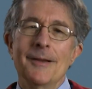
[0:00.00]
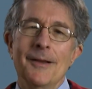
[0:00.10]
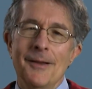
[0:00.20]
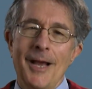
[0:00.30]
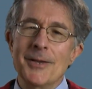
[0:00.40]

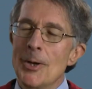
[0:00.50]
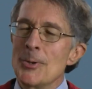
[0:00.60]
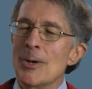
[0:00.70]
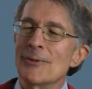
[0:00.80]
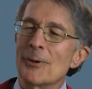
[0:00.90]
I know
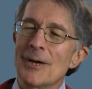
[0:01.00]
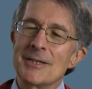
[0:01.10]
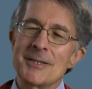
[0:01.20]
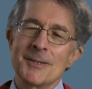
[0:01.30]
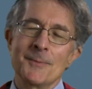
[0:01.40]
you have a
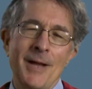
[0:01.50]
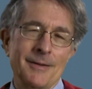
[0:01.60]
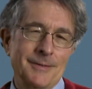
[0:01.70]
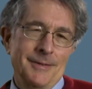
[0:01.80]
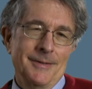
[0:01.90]
question about